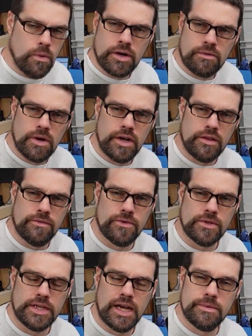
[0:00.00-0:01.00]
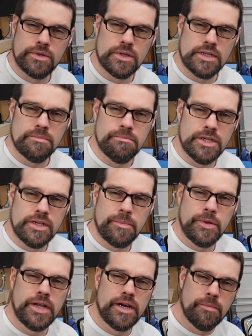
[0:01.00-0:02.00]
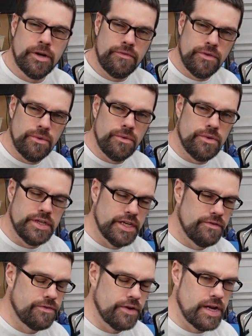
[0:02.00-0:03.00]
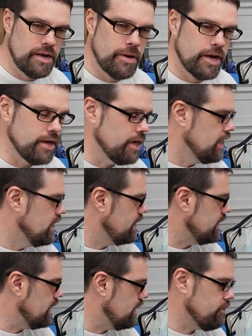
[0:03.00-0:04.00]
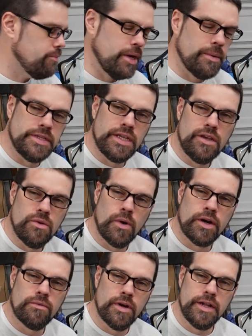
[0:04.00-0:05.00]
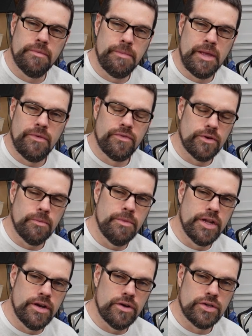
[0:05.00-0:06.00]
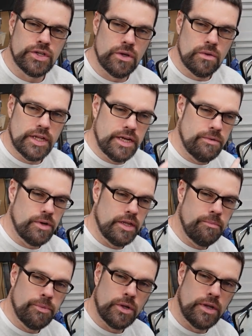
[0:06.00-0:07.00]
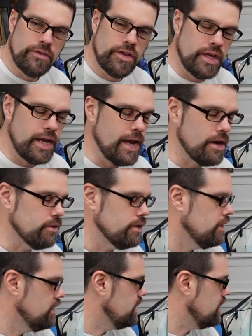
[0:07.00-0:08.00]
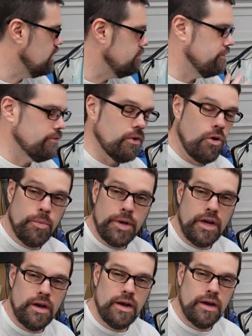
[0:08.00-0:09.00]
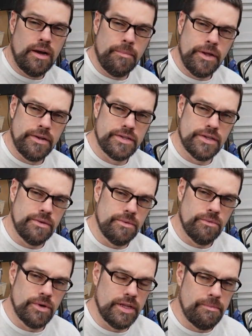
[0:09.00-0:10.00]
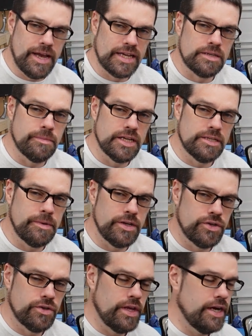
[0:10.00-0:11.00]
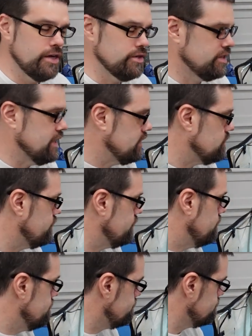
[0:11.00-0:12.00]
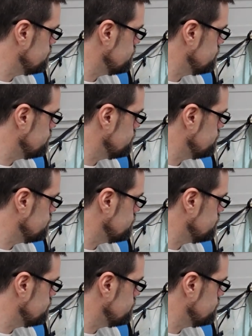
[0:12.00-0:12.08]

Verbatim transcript: would want to run it the full time so it doesn't build up in there, but if you did forget about it, uh, I would probably say you'd want to run it maybe for a minute or so, let it really pull everything out uh, before opening it up to really maximize making sure that air is cycled through.